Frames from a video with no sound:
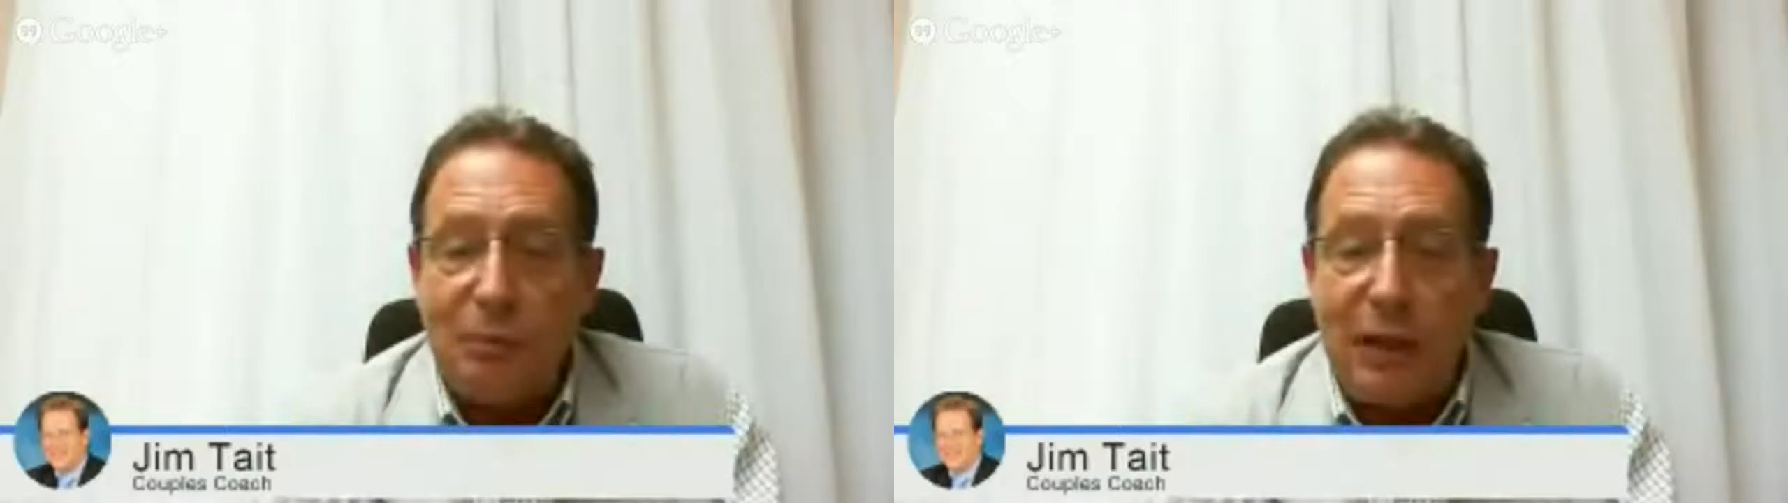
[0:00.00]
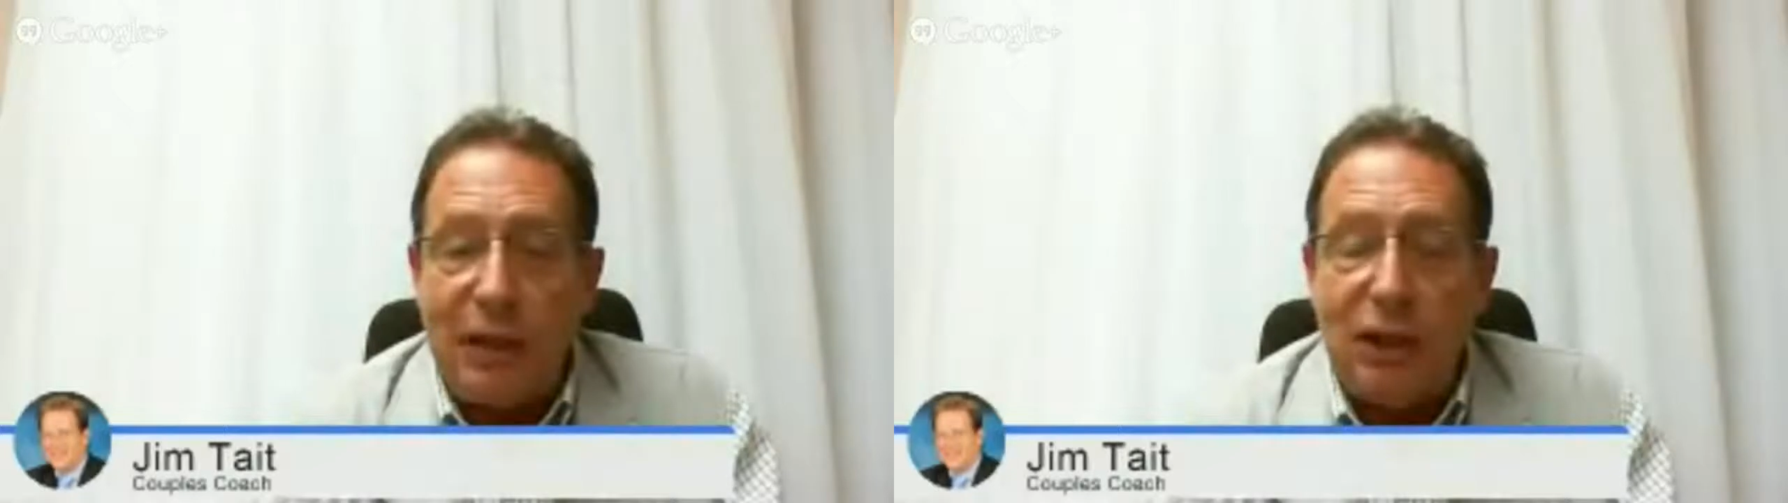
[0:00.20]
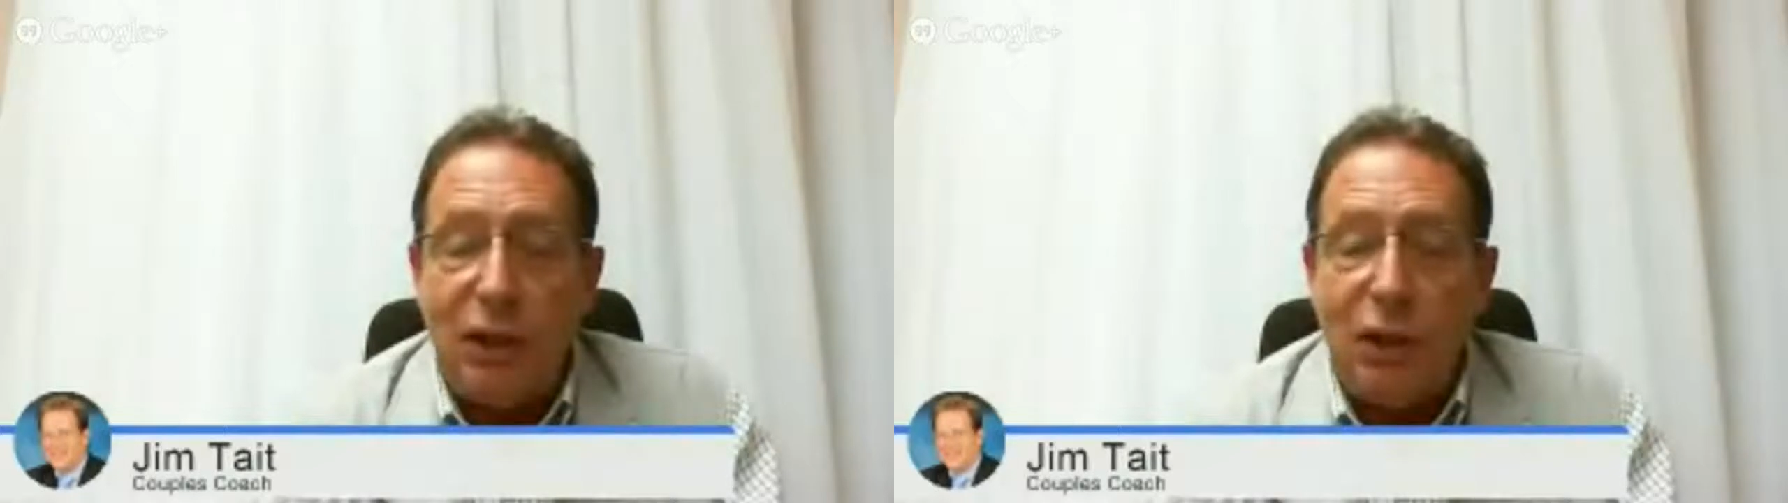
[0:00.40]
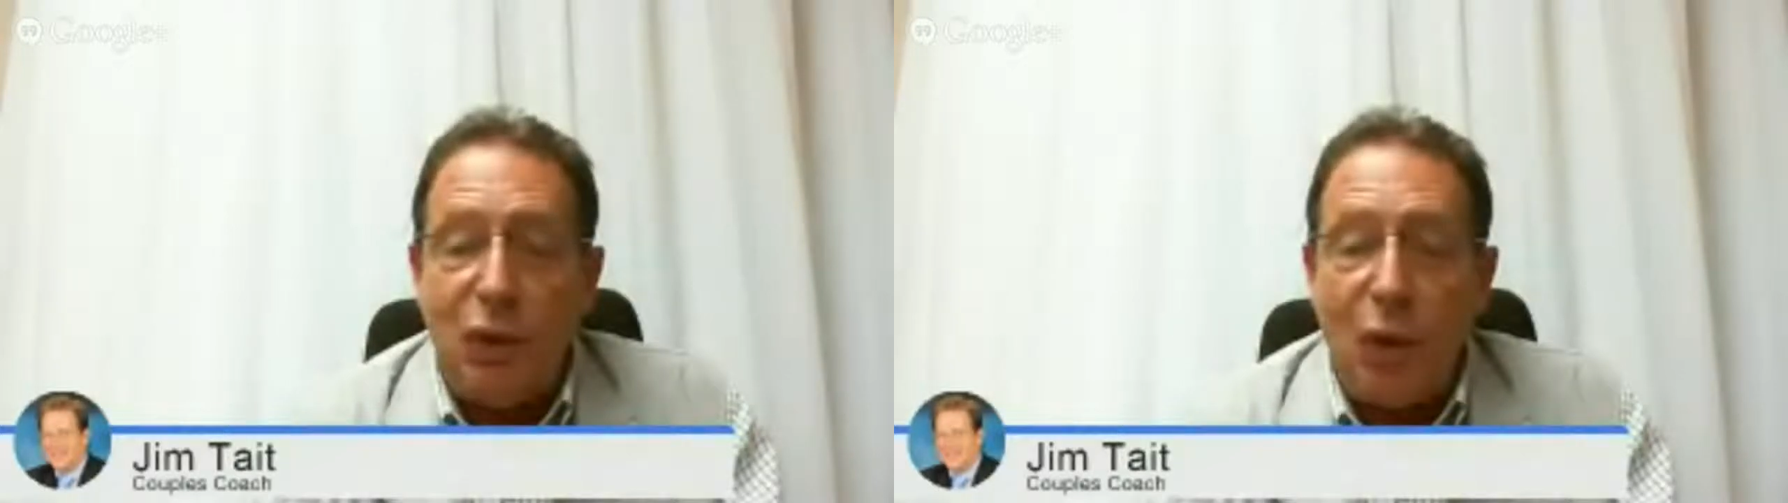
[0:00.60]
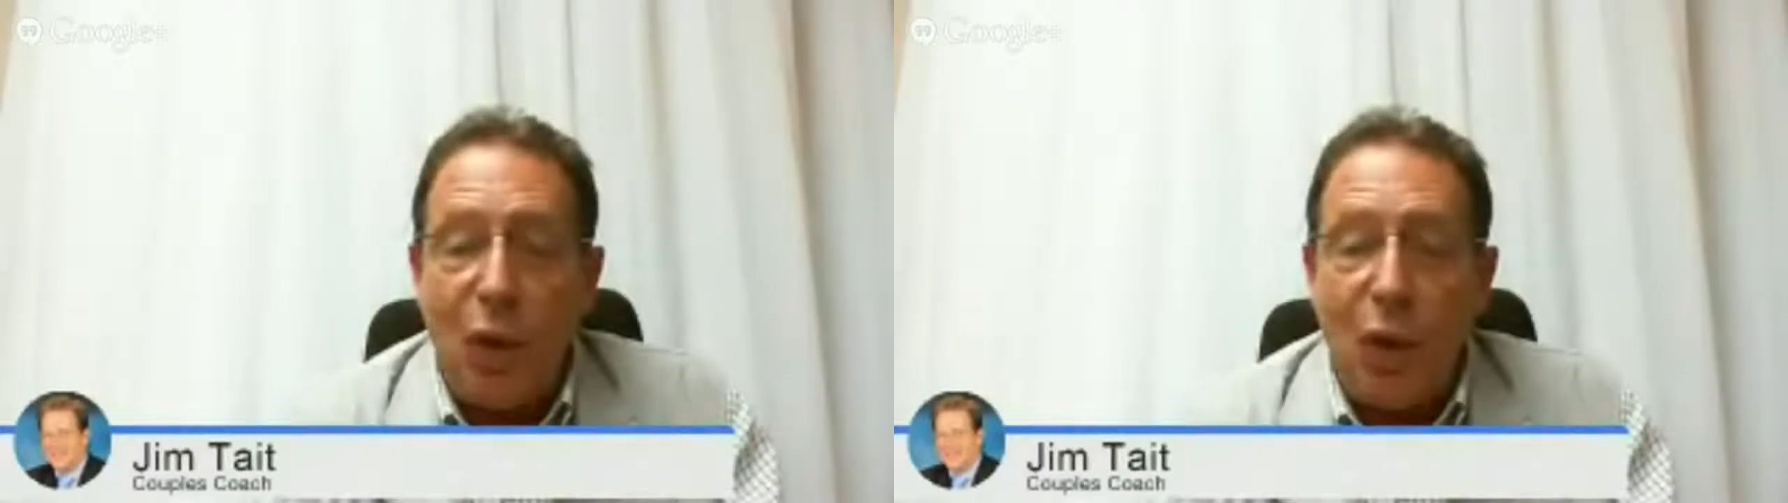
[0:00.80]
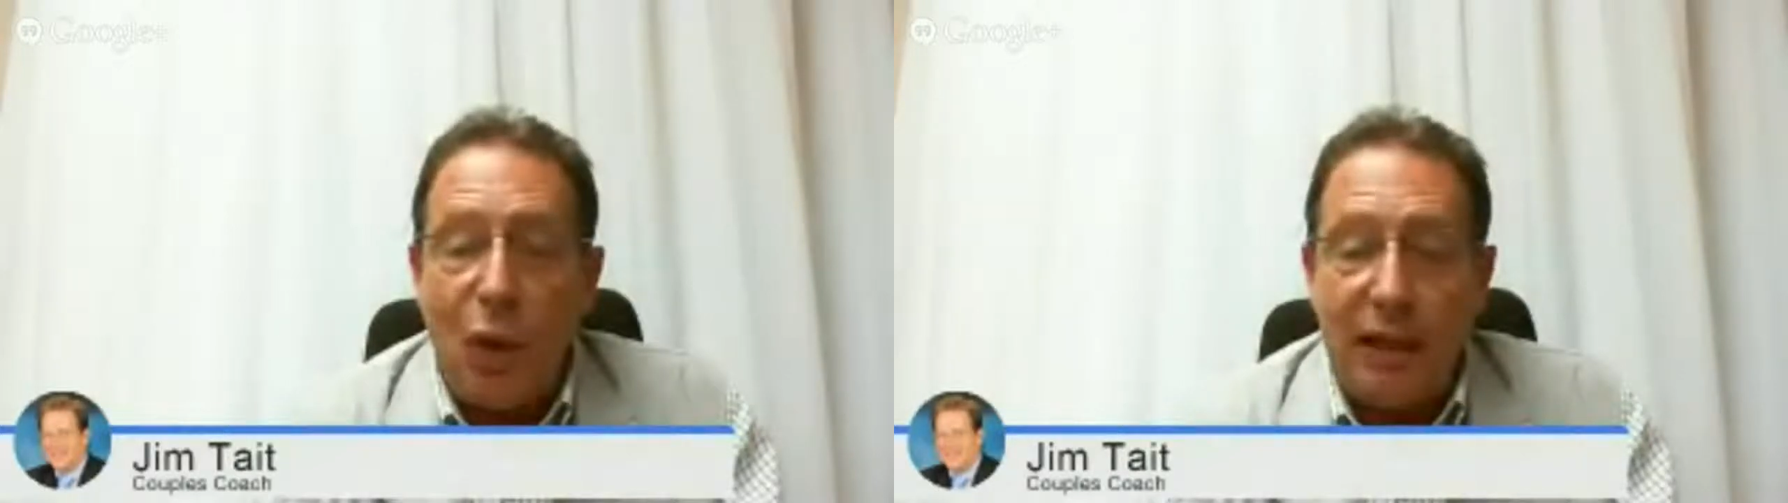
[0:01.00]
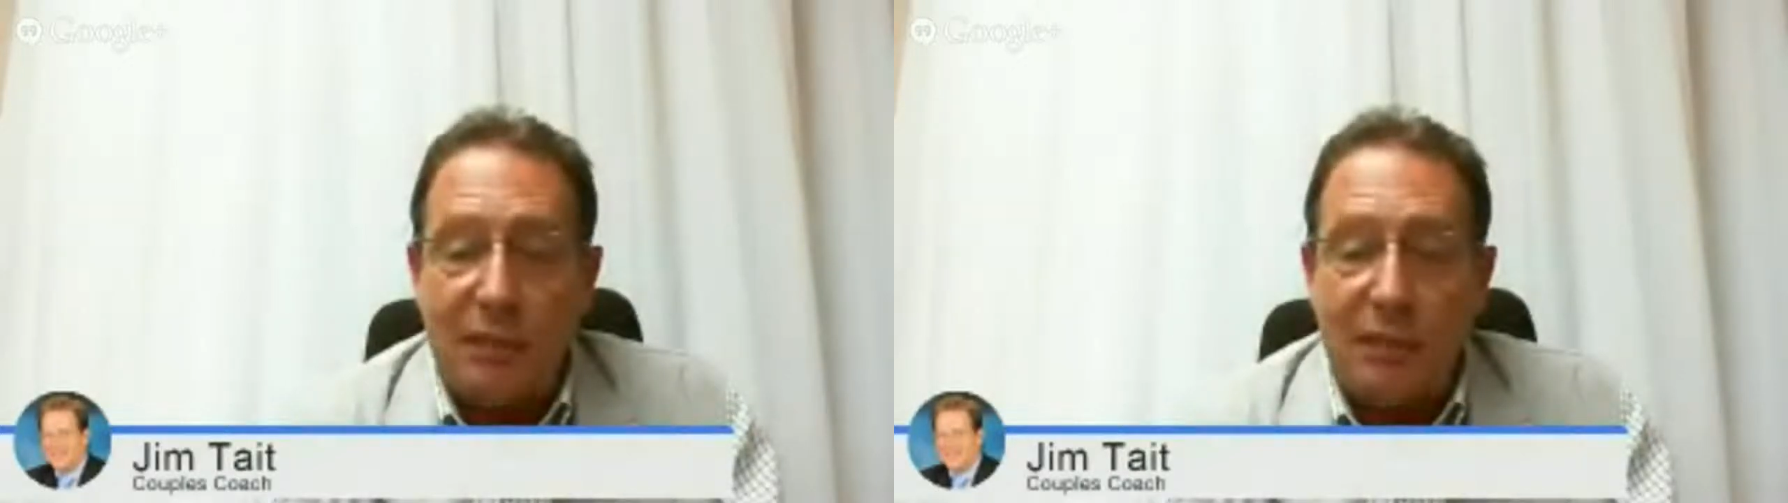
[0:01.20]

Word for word: to meet your